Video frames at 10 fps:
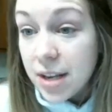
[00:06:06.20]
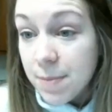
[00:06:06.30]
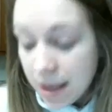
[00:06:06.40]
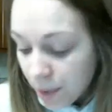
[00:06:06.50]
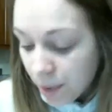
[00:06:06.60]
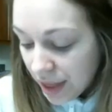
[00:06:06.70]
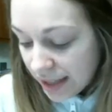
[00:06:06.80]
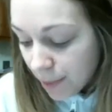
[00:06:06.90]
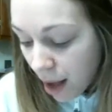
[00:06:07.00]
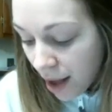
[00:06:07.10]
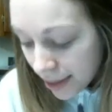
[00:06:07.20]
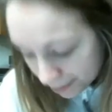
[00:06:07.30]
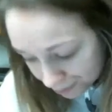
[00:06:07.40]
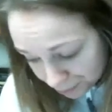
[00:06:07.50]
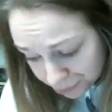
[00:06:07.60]
people this month.
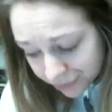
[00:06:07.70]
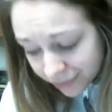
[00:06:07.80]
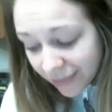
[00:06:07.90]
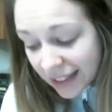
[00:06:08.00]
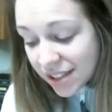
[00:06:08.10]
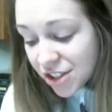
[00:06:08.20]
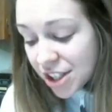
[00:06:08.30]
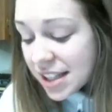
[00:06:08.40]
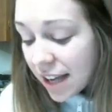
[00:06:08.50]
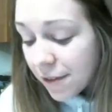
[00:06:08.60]
Just to give a